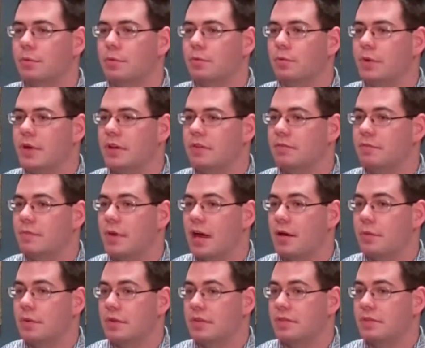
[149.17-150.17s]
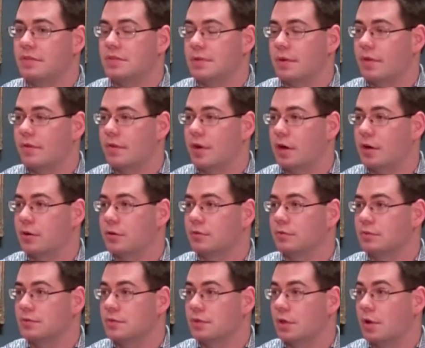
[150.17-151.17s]
We've met with some of our
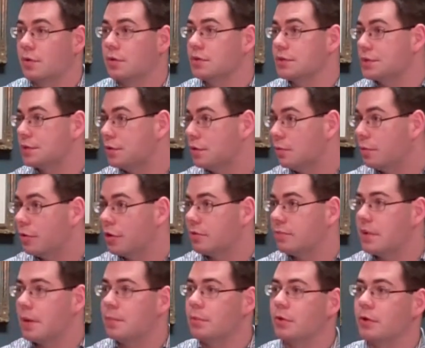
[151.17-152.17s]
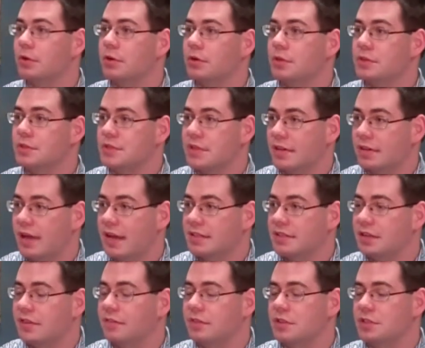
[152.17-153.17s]
local school board members and
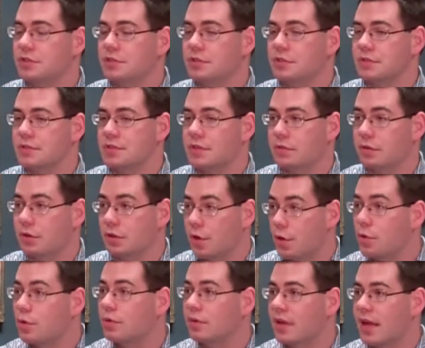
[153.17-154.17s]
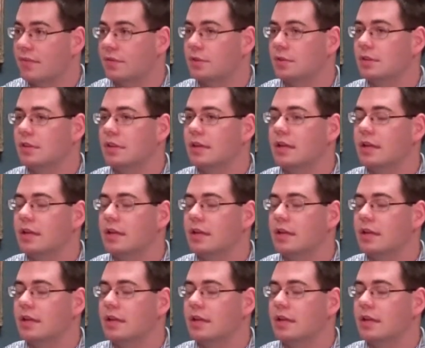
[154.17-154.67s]
elected officials on the local level,